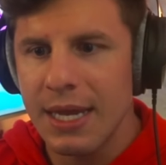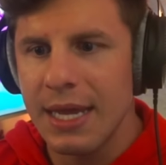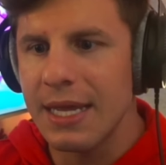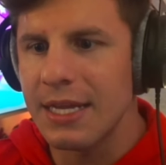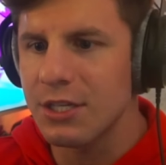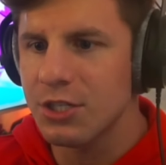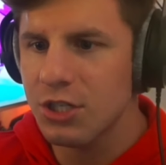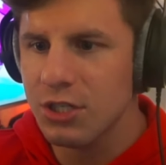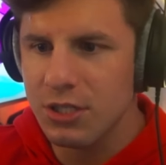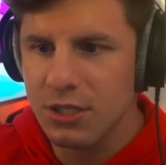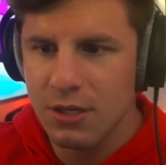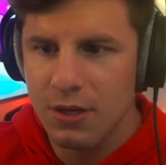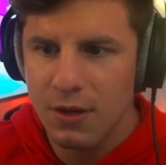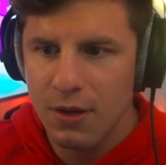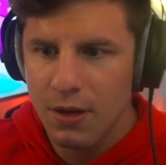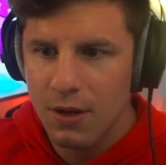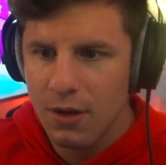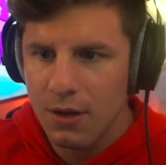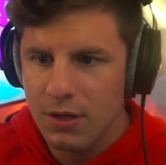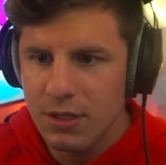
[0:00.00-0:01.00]
It's just
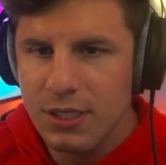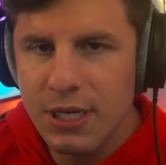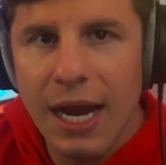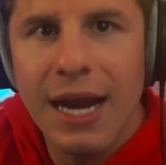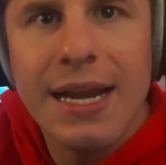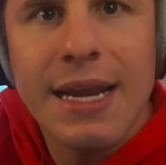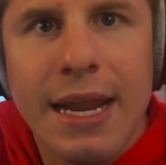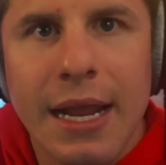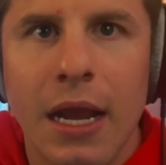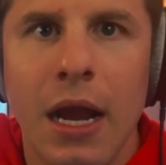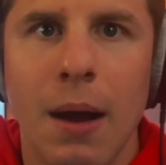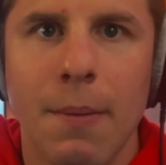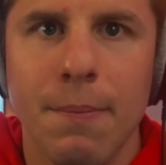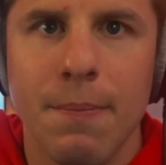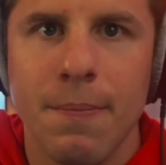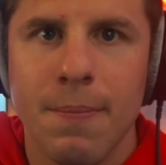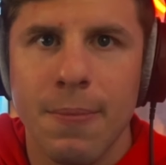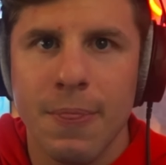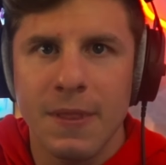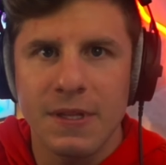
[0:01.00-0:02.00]
tightening up.
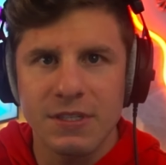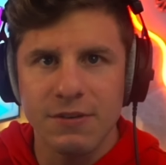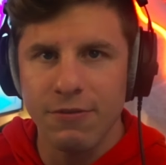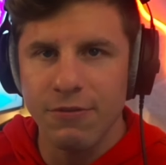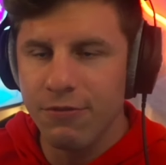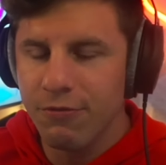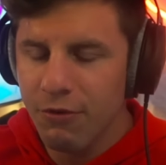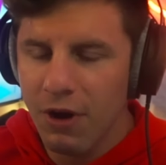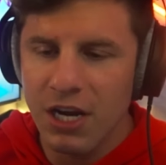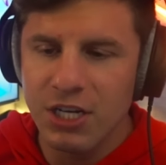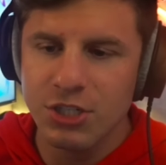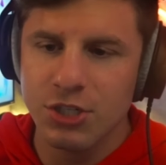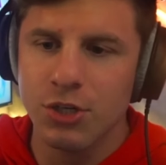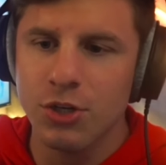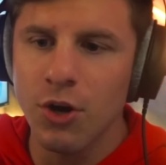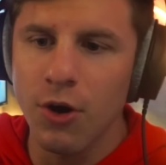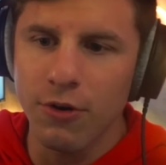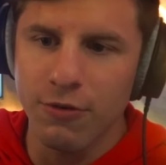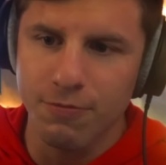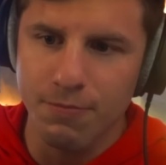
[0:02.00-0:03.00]
It's a fresh coat of